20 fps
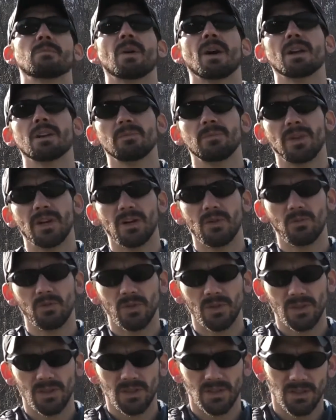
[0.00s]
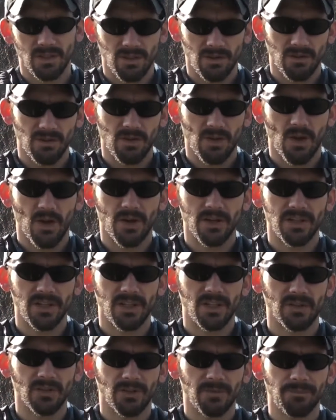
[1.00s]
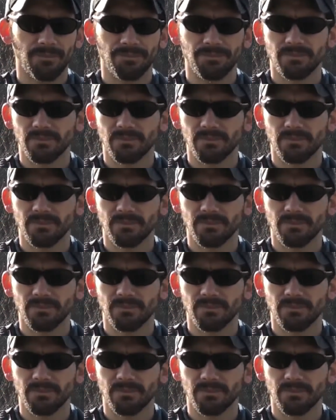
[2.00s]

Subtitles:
bottom there was hard to kill.